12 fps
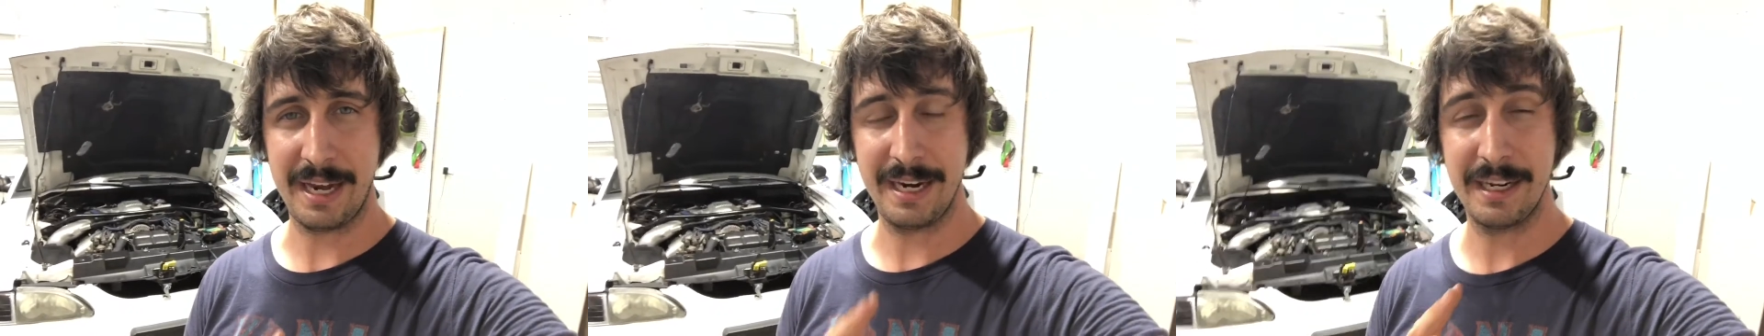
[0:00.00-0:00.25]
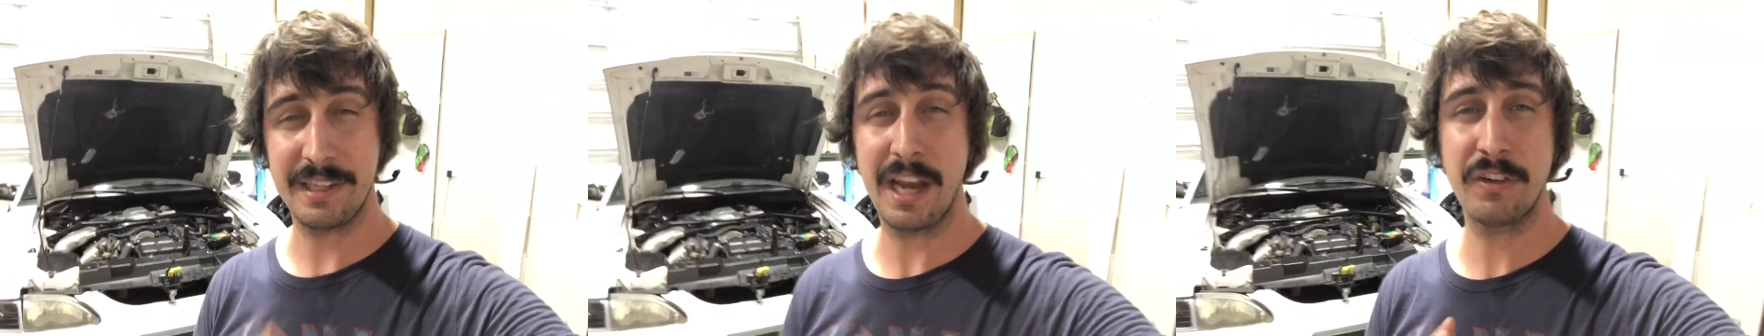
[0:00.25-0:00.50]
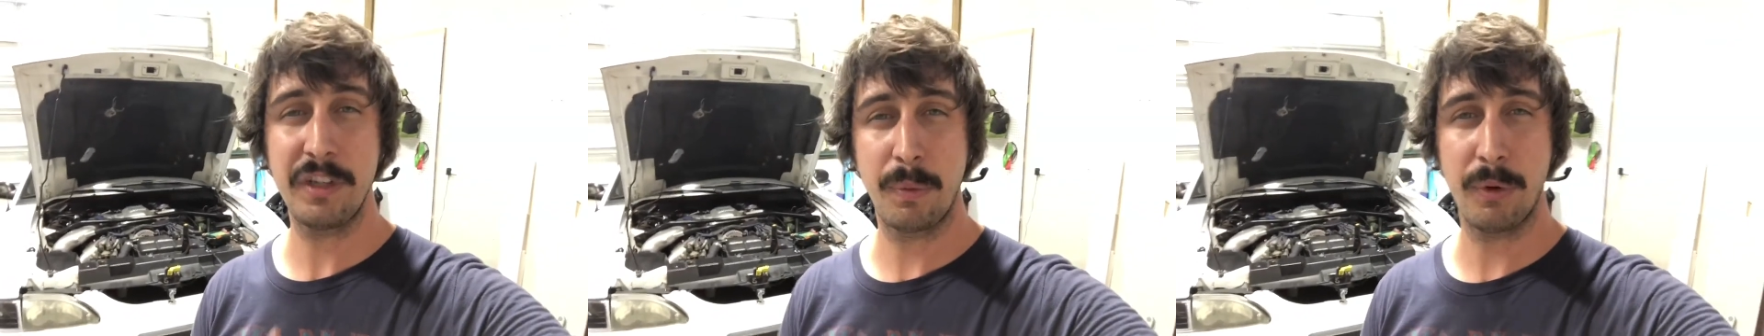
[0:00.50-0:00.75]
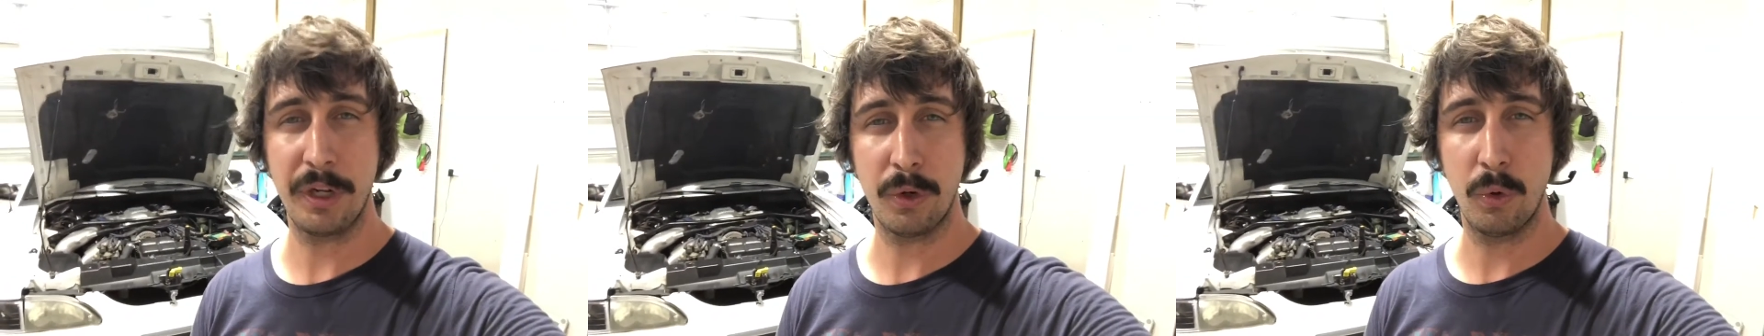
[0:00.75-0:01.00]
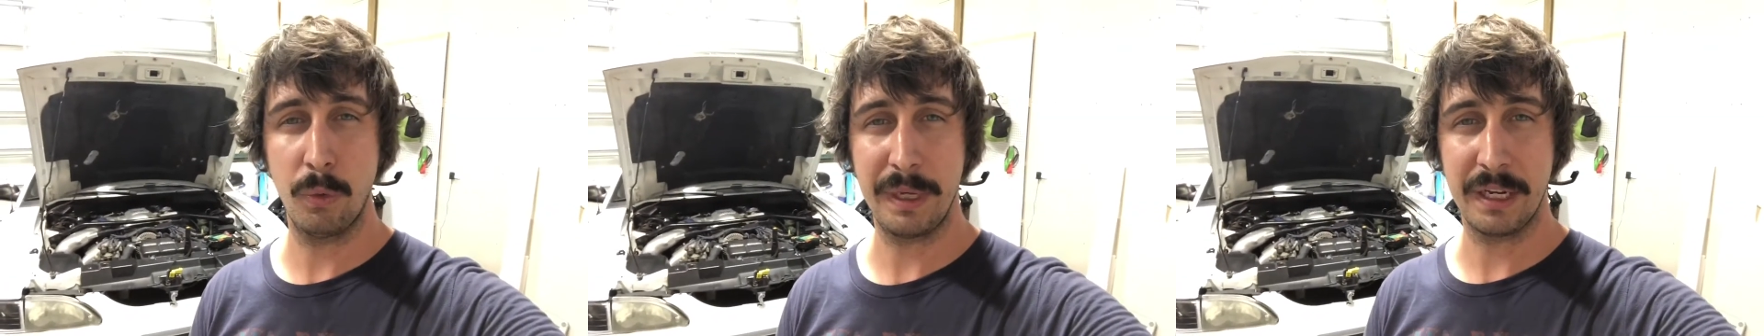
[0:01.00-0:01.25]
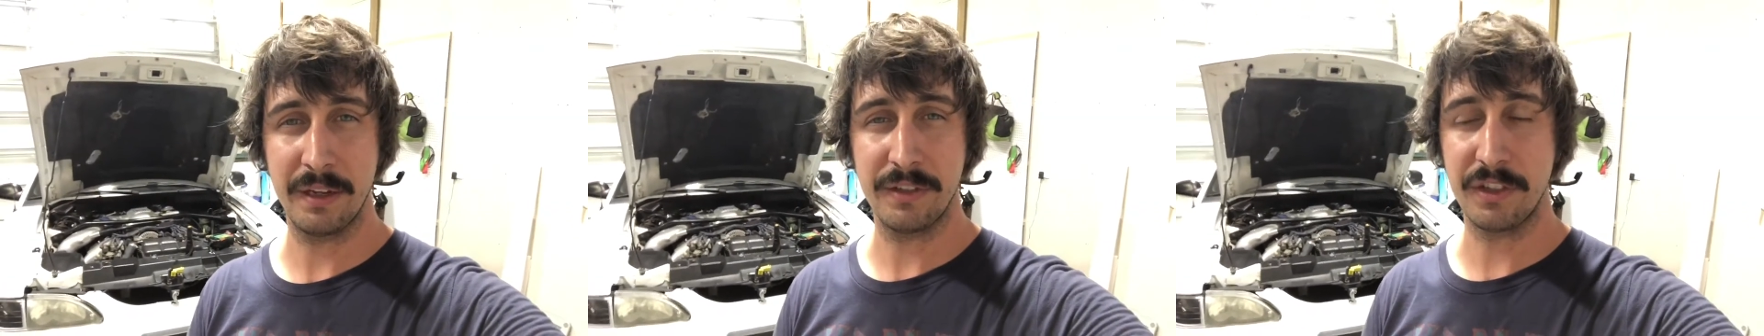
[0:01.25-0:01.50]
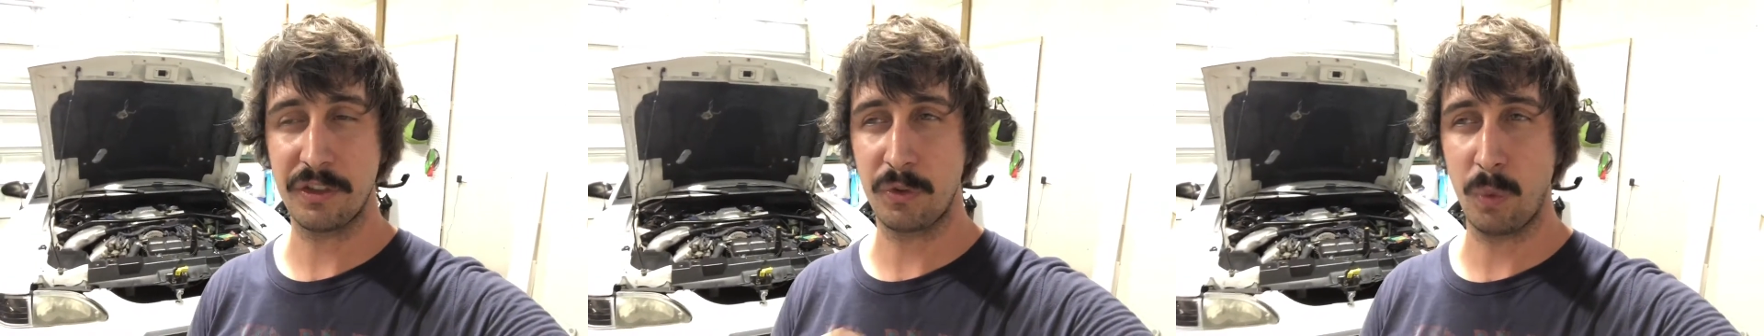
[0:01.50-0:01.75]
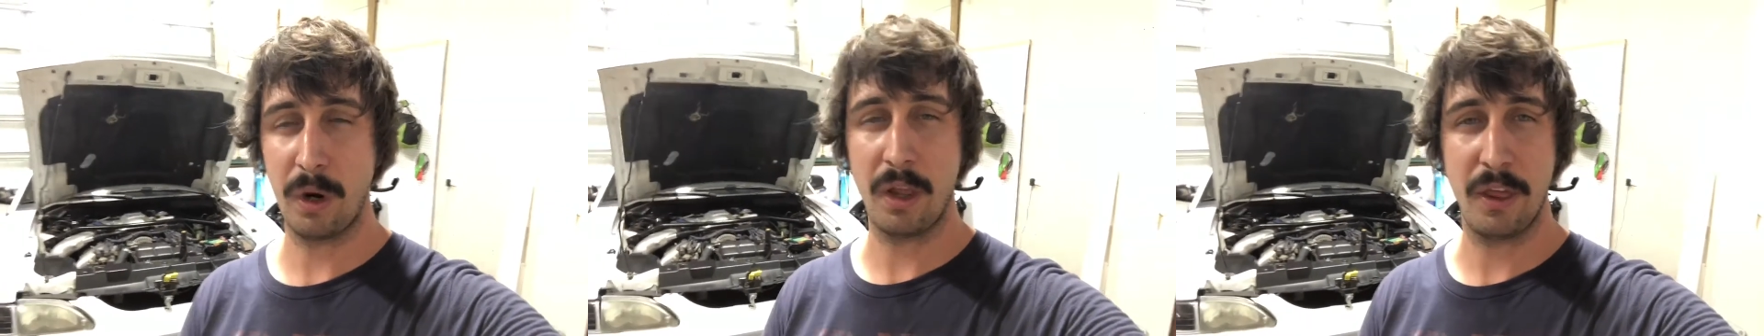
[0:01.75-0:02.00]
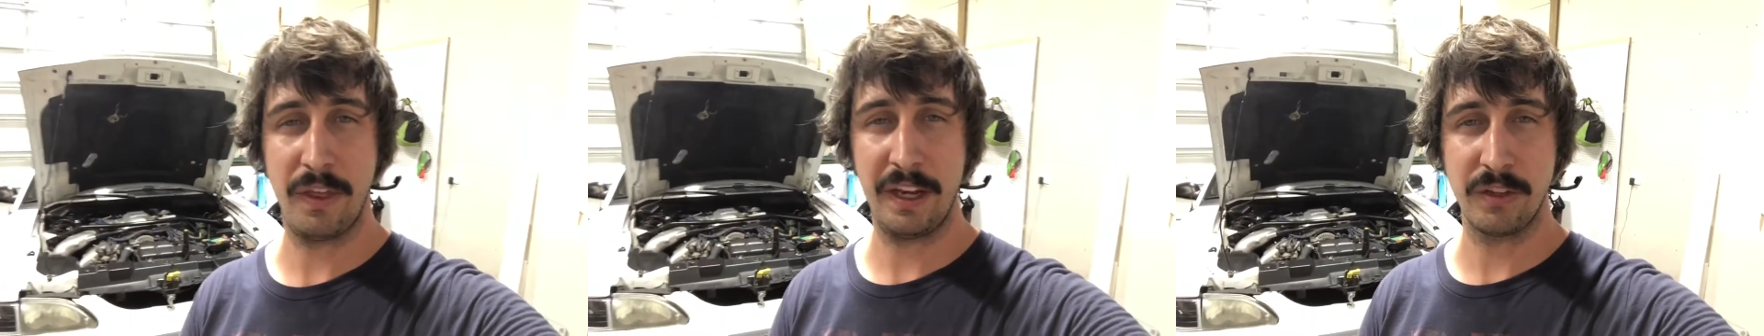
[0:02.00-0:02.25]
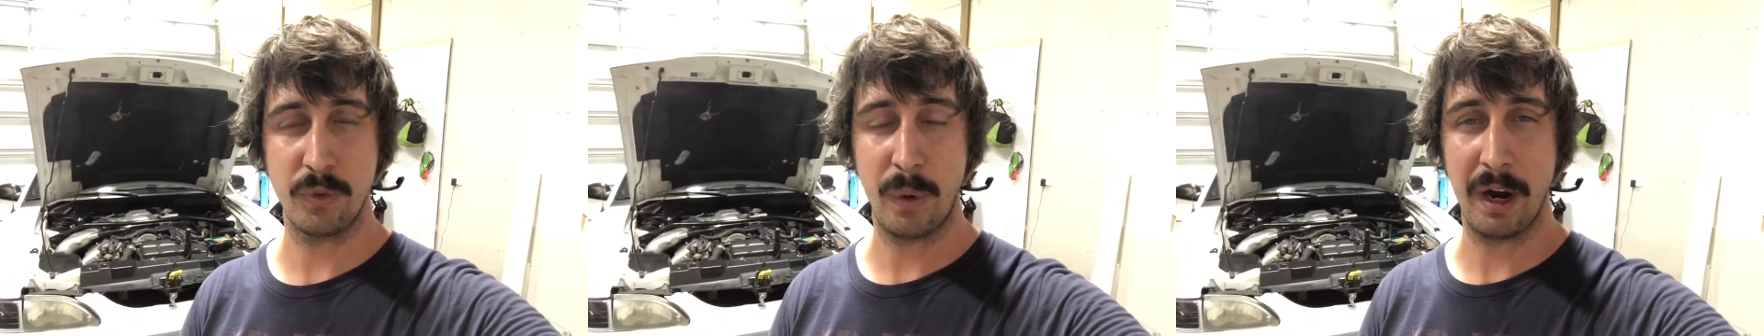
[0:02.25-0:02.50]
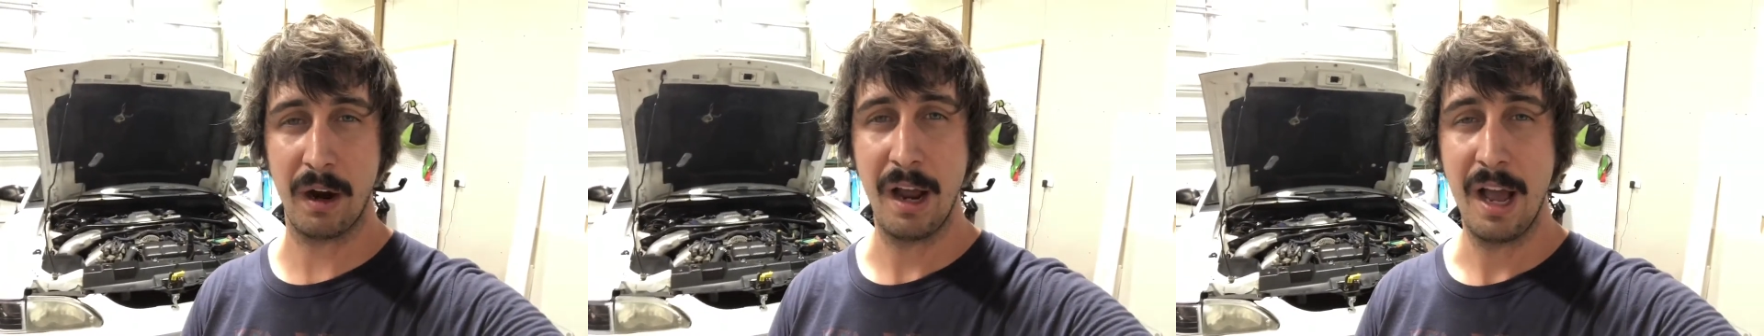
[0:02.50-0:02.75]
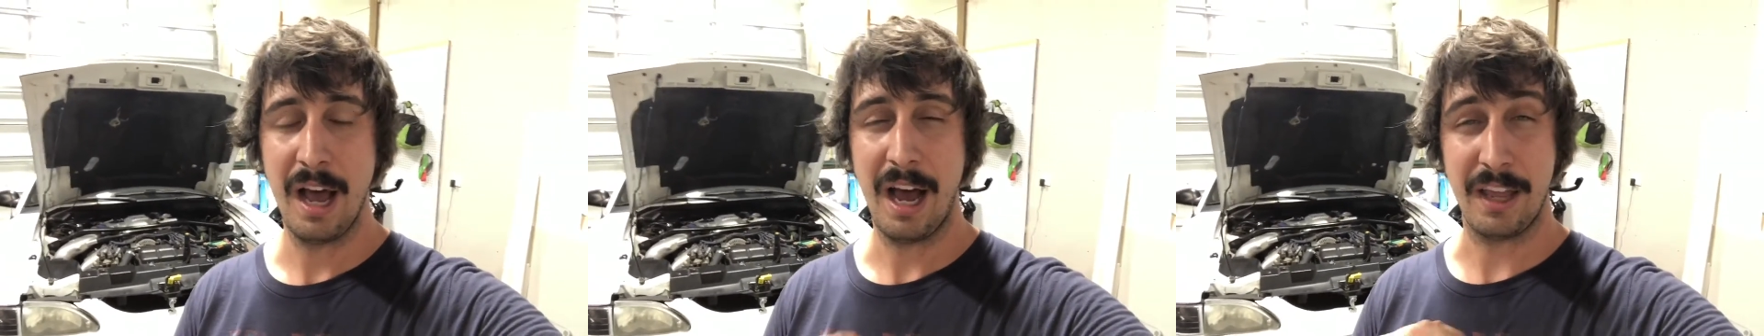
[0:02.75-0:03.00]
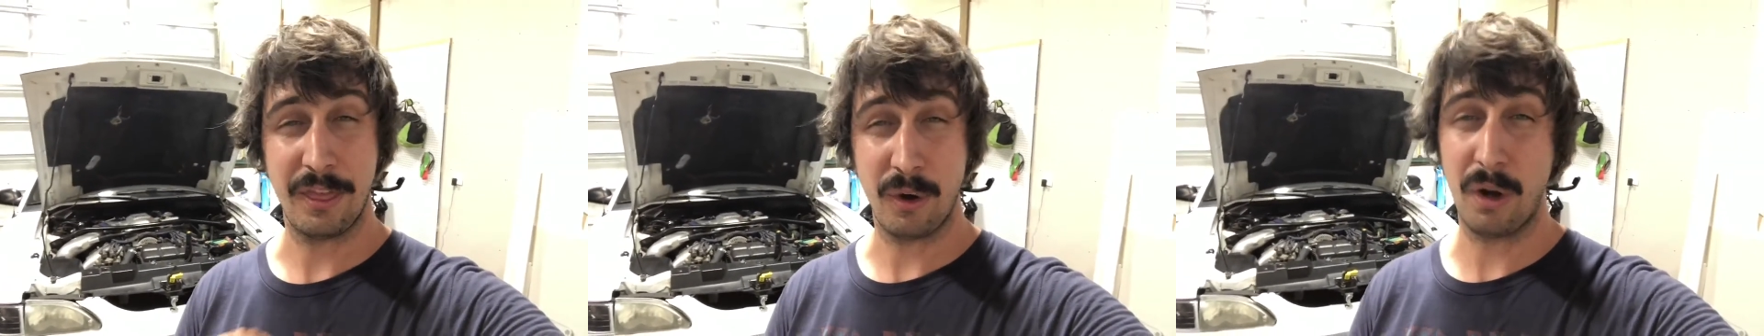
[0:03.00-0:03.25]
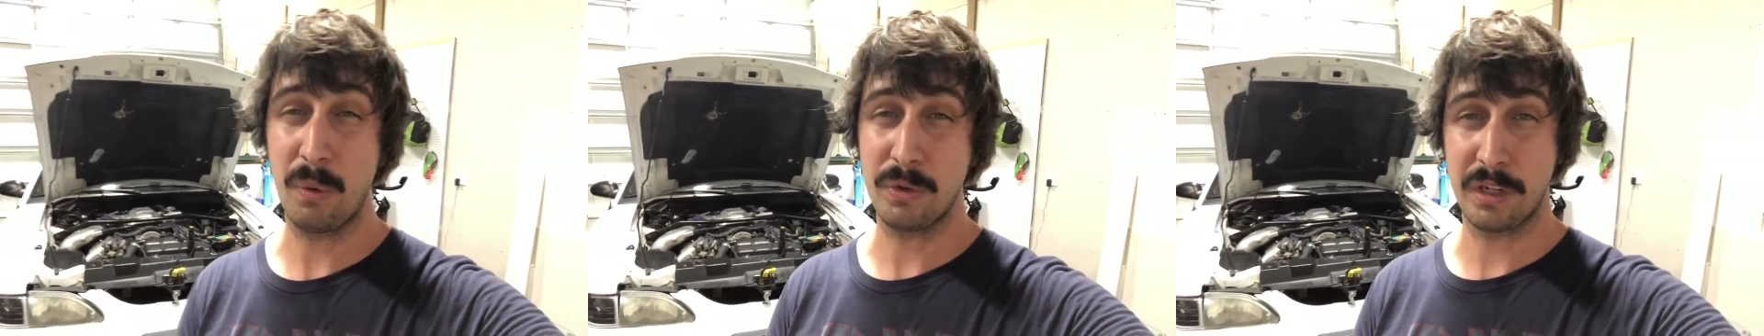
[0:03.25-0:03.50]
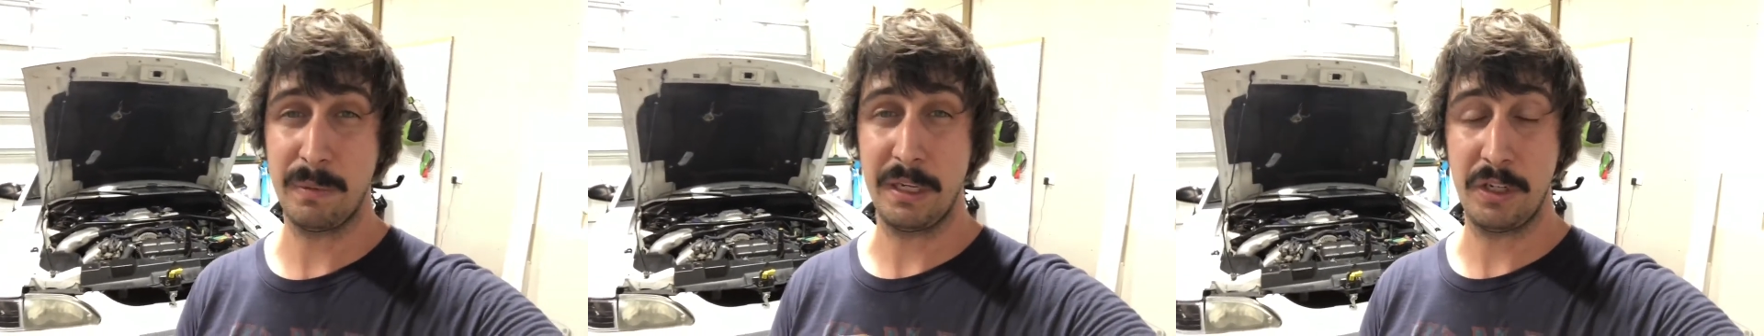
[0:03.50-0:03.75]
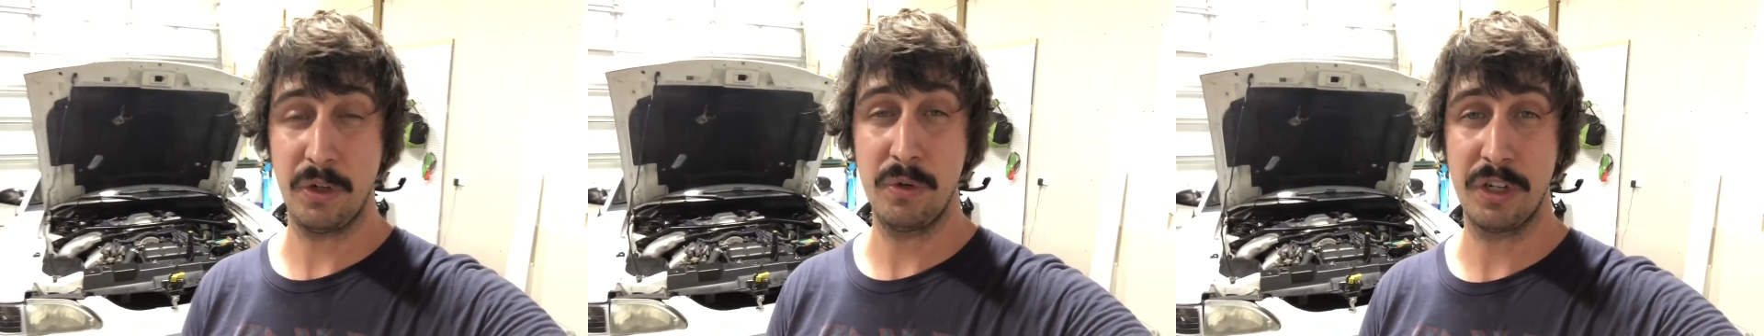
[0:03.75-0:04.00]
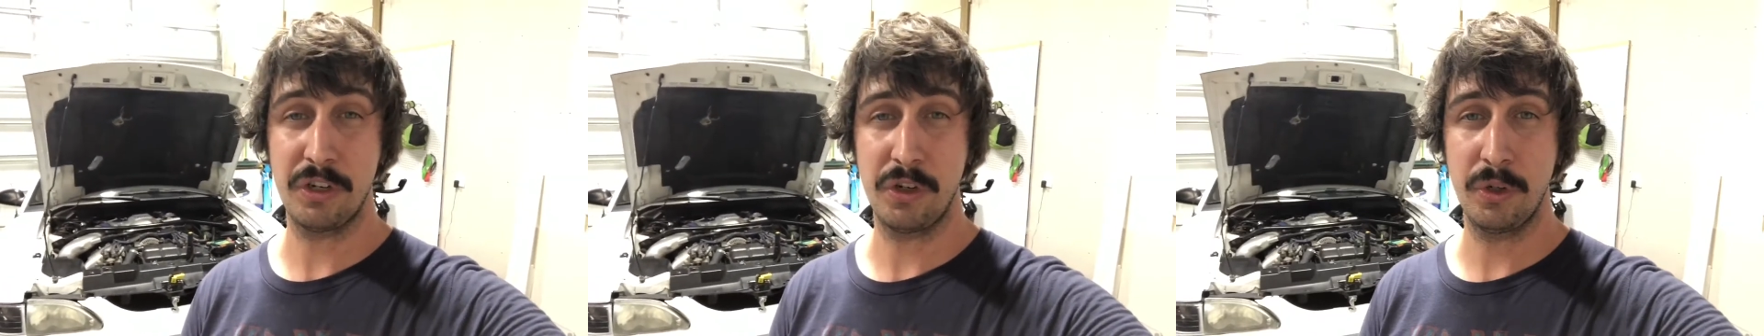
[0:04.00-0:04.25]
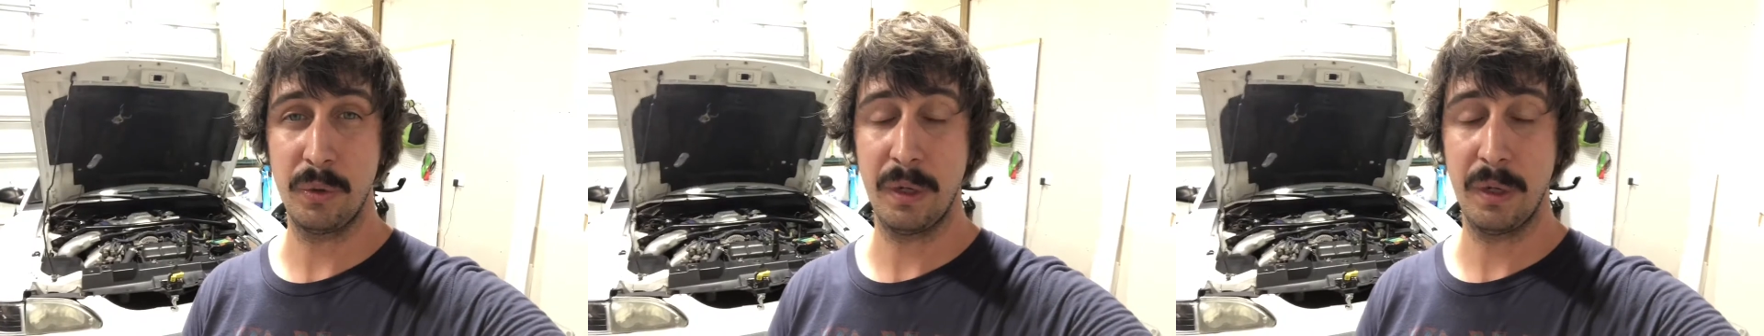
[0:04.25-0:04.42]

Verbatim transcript: And it's actually pretty cool because this is one of the things where I thought it was gonna be a huge issue,